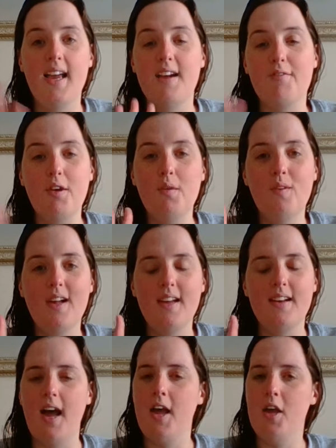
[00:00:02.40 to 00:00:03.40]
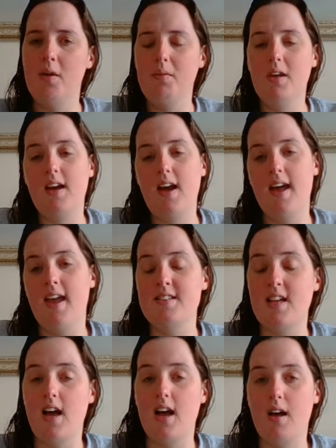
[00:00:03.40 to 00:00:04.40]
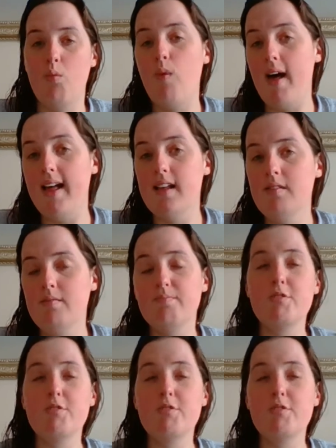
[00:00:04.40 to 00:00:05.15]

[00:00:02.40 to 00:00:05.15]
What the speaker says: Everyone, I hope you guys are well.